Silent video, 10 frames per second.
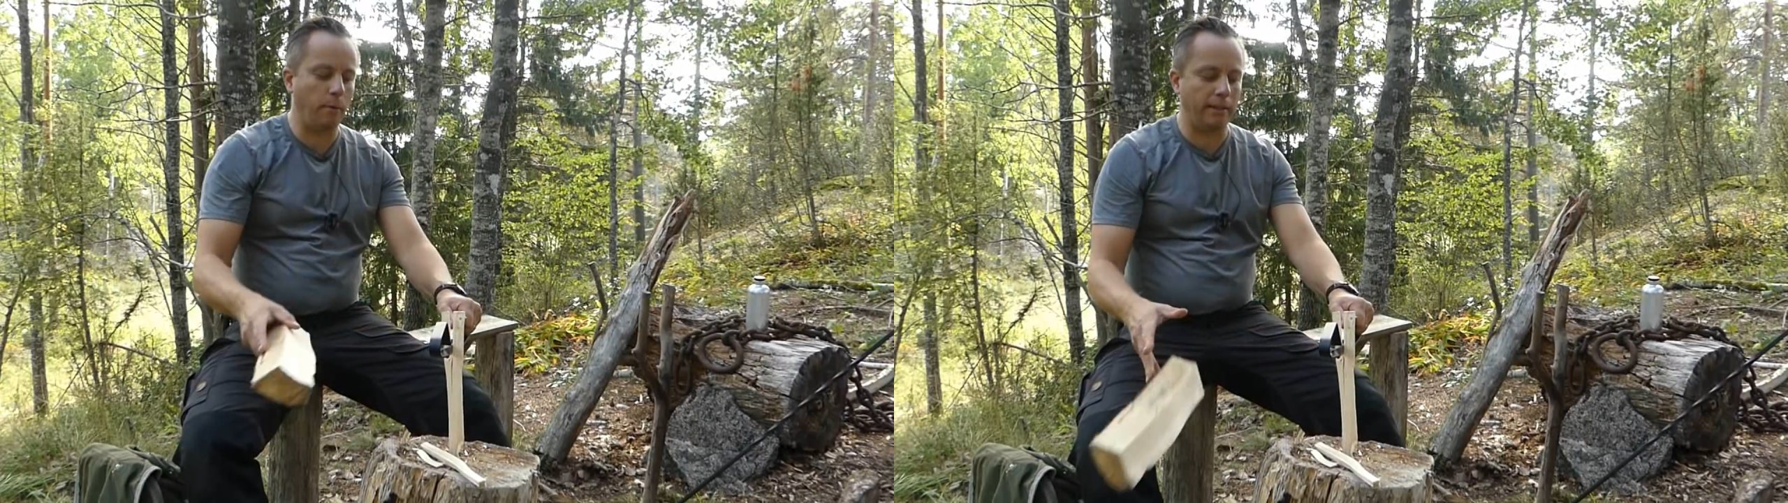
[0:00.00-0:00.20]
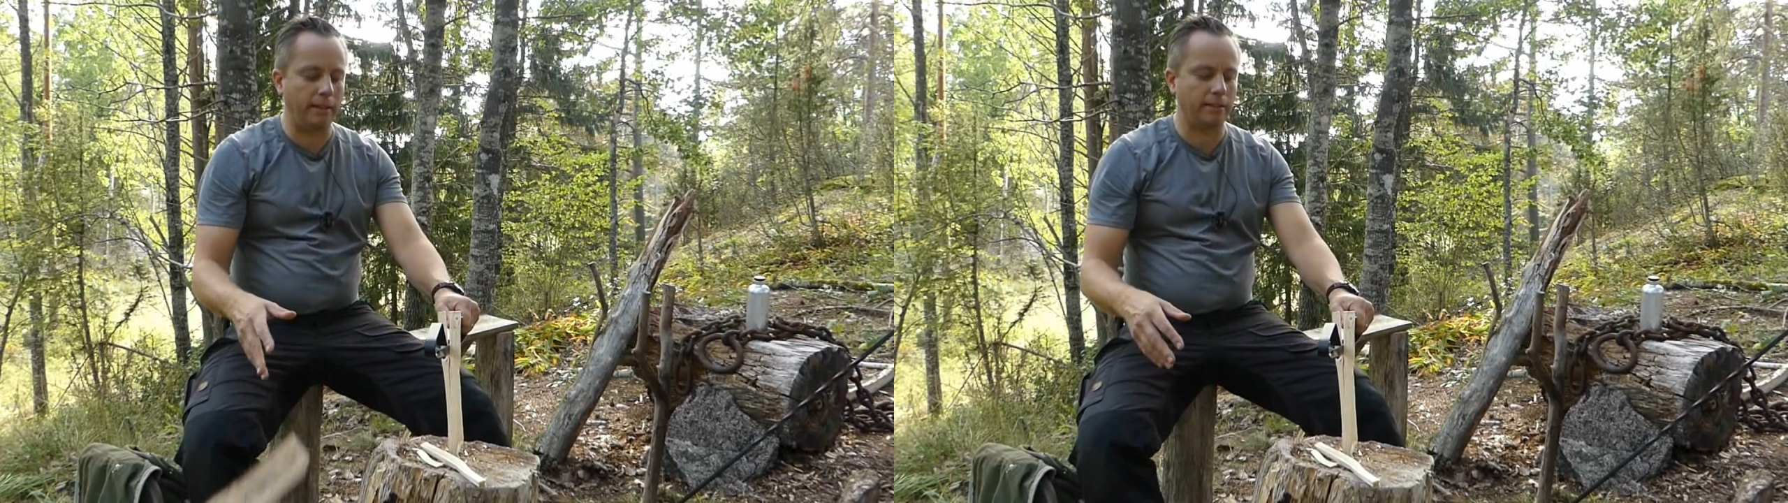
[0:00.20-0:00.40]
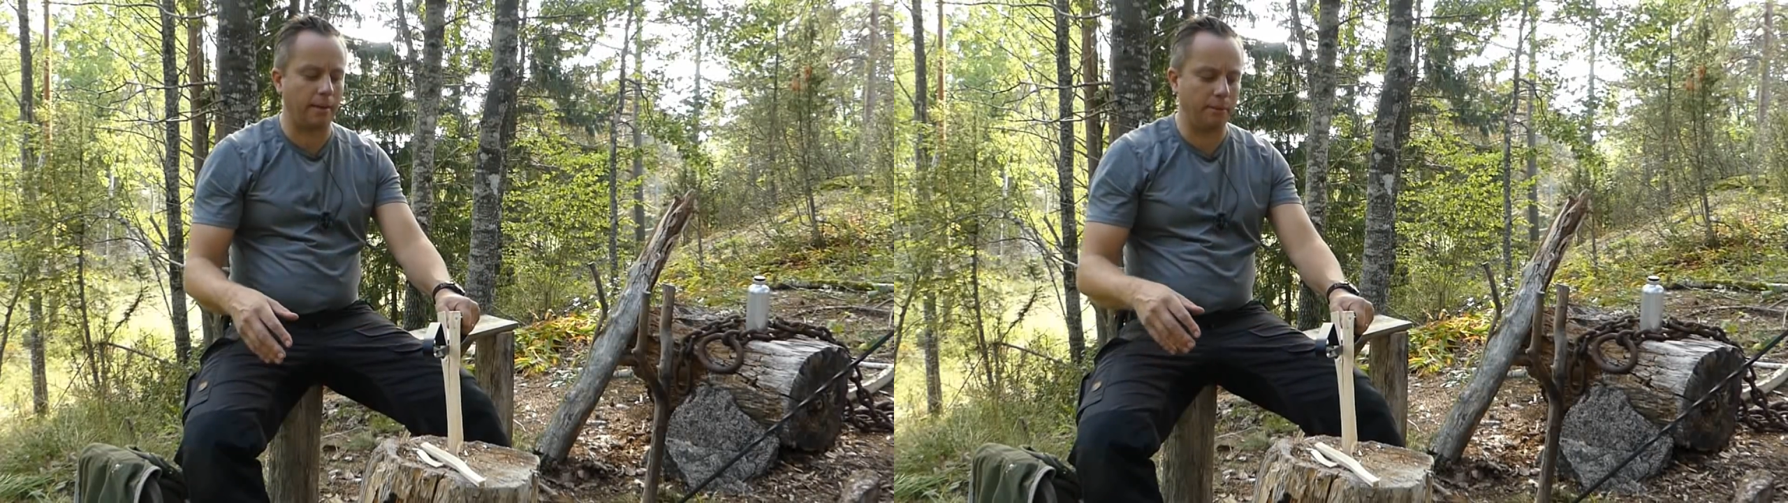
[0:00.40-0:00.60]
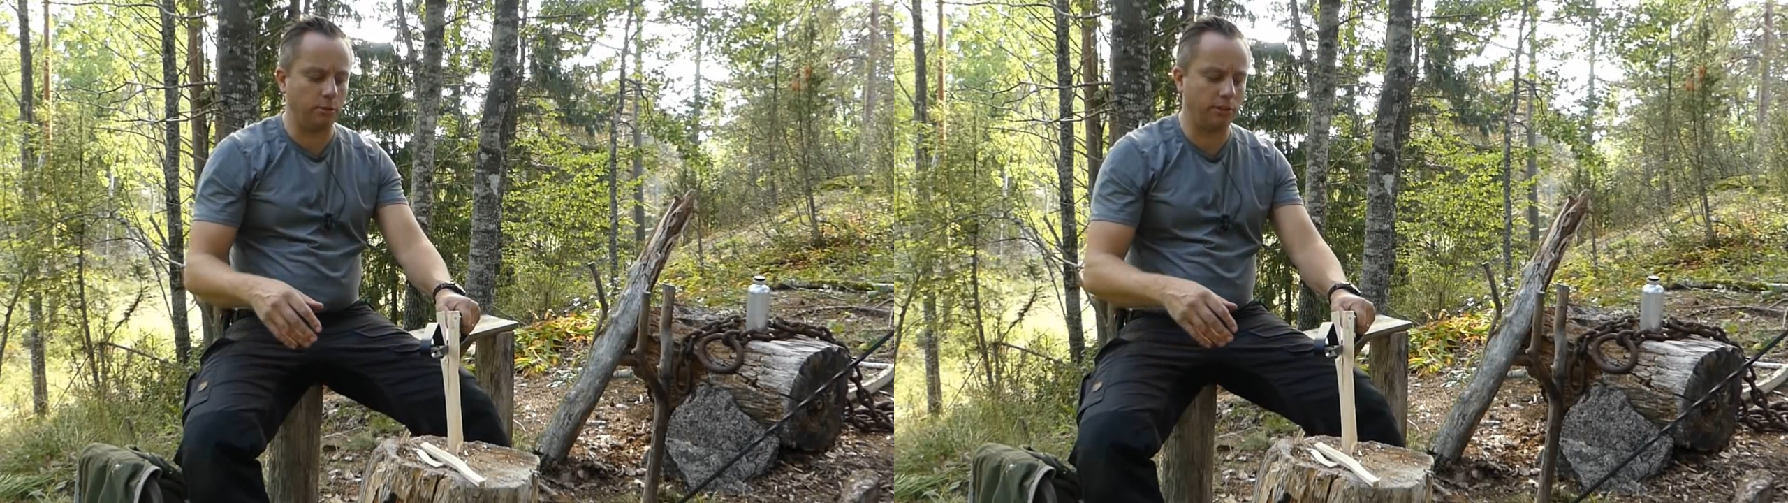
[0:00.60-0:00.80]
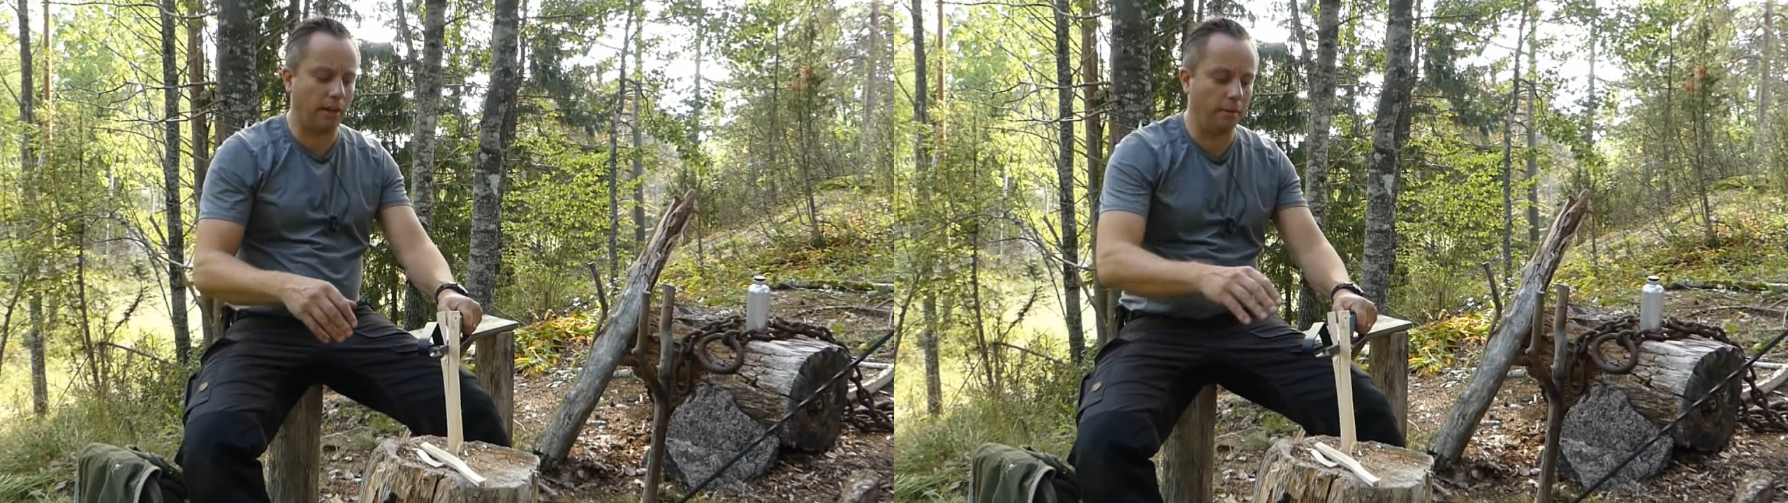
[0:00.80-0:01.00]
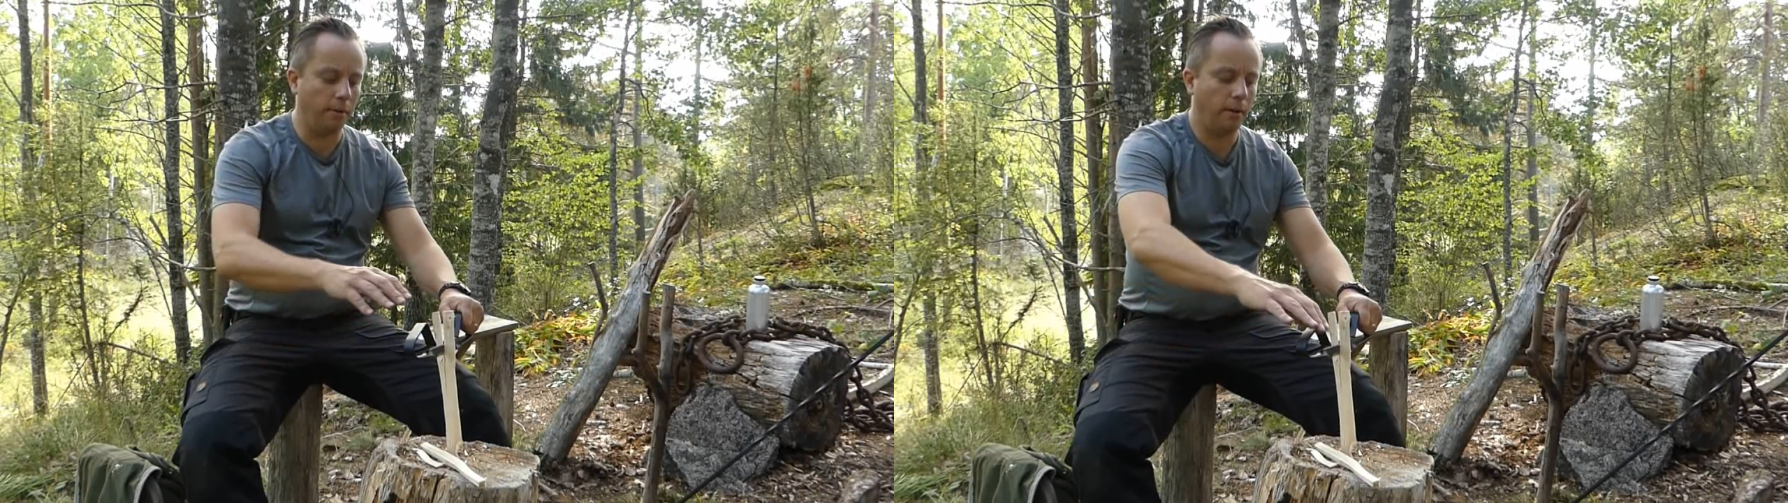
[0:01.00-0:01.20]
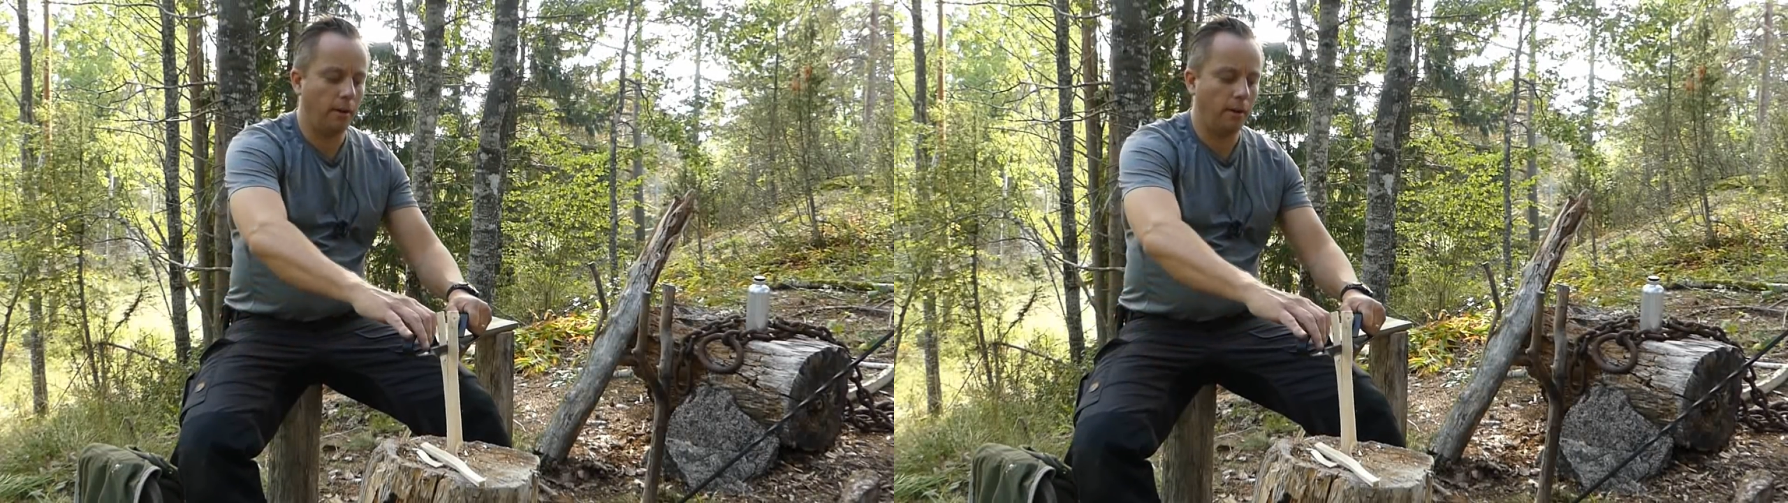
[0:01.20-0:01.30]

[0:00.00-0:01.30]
where it does come into its own.